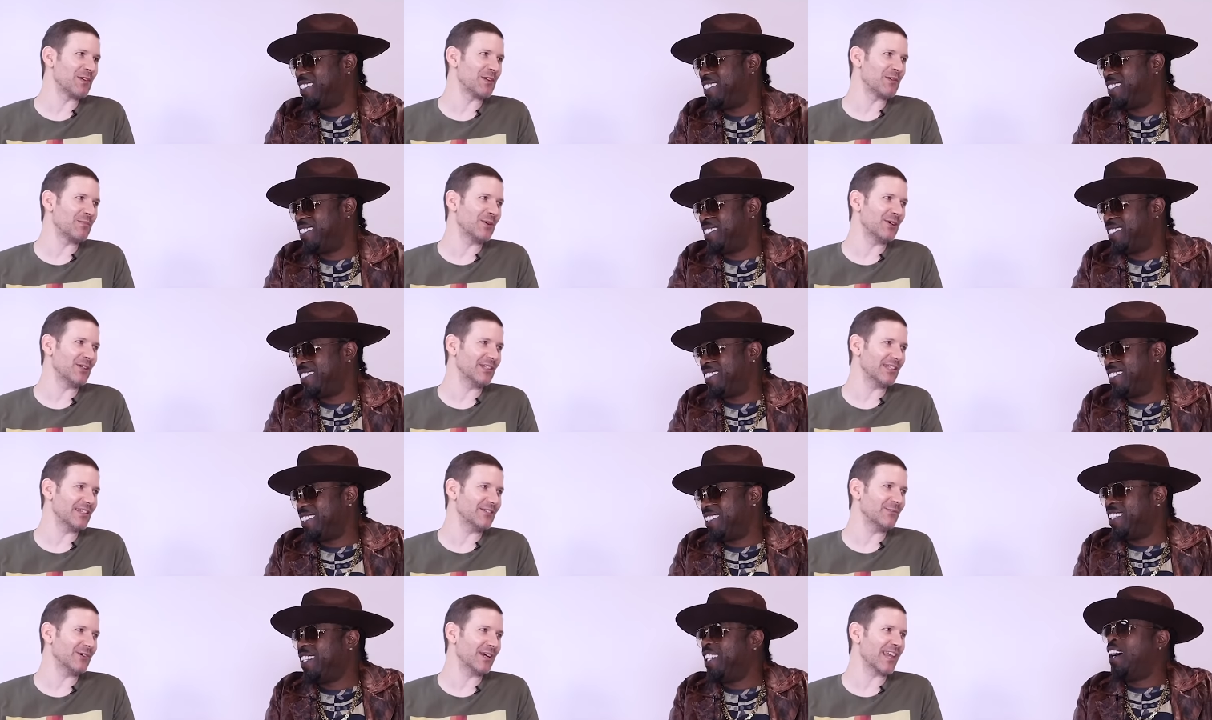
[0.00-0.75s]
Speaker 1: with a
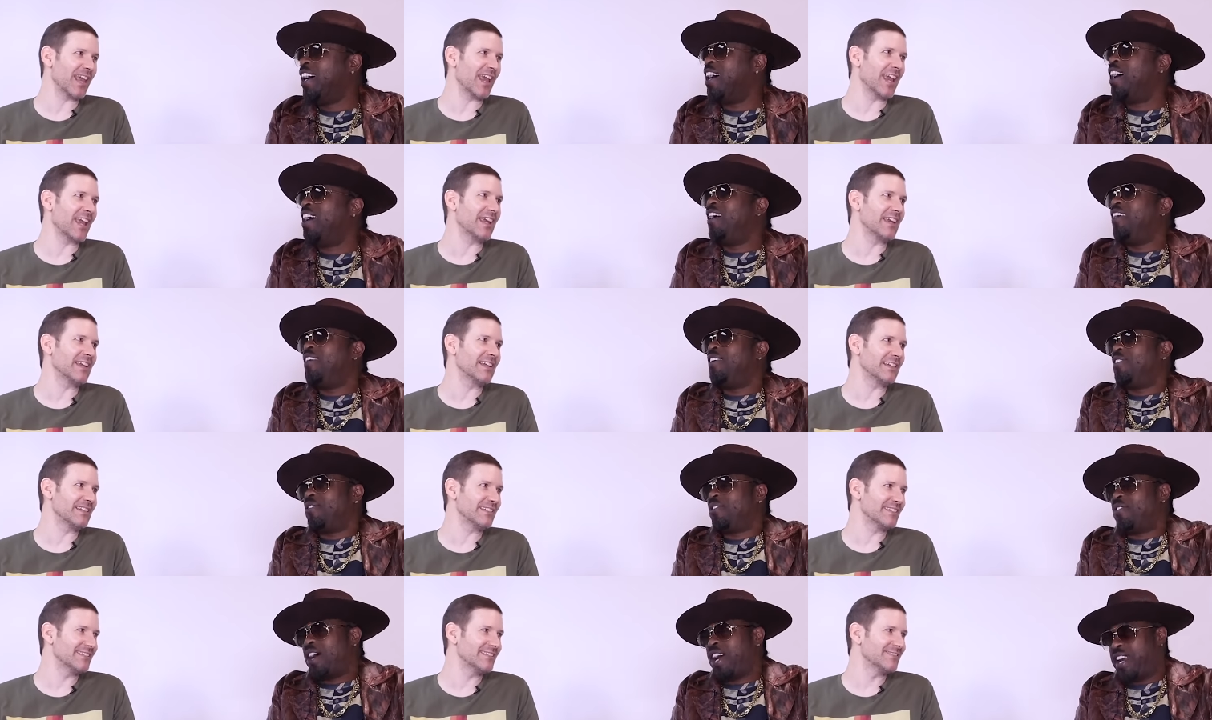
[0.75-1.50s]
bullet with Kane.
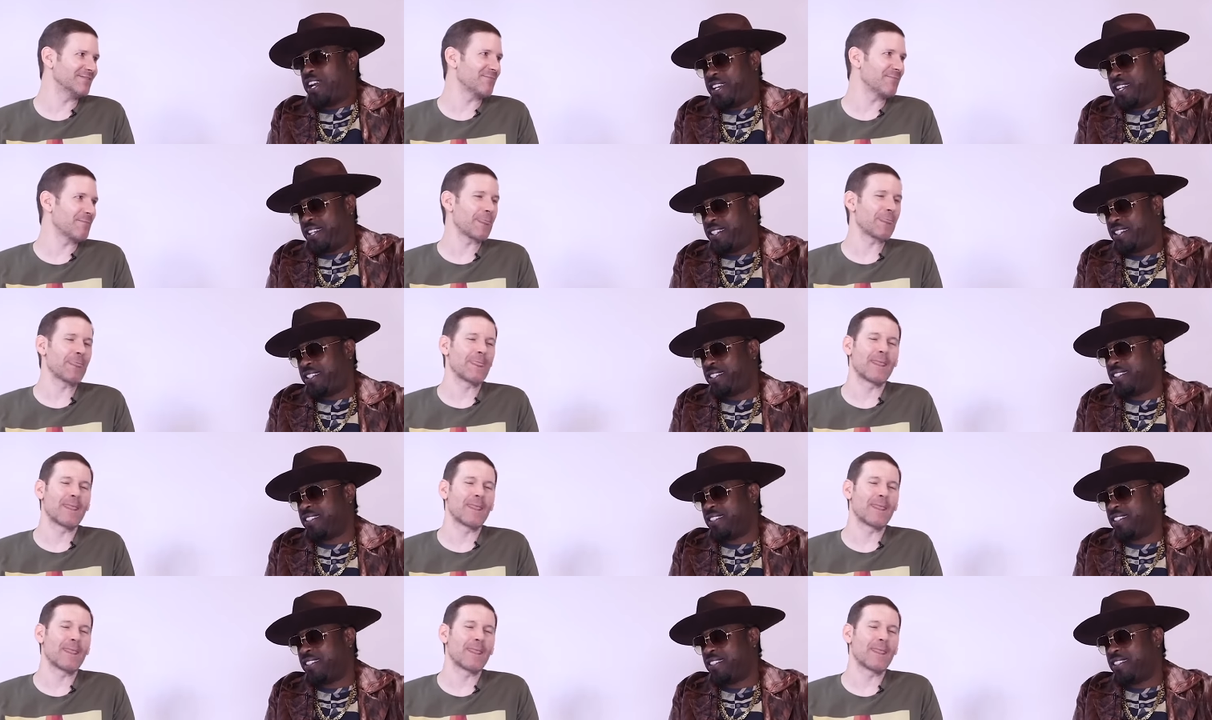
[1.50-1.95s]
Right.